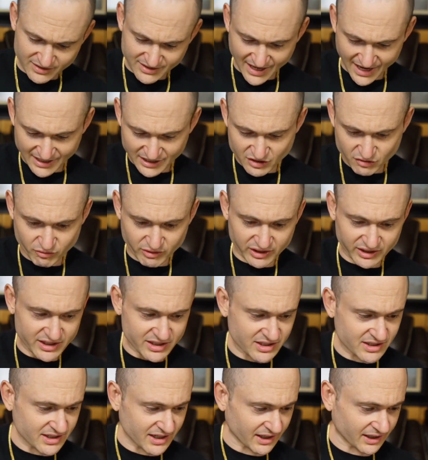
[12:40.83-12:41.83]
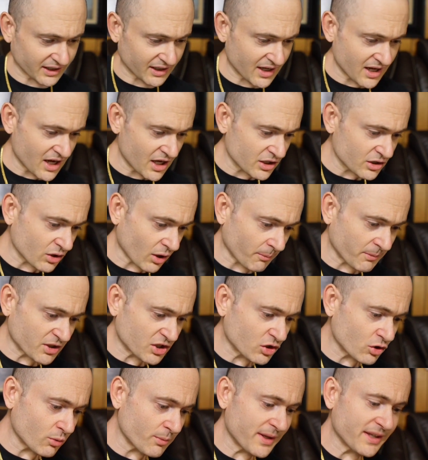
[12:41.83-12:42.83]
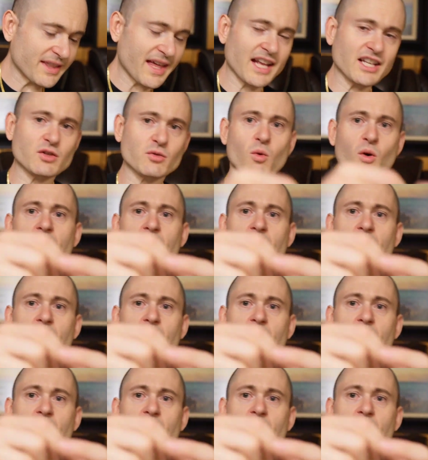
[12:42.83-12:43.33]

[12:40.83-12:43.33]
That is really sick. So I'm assuming that's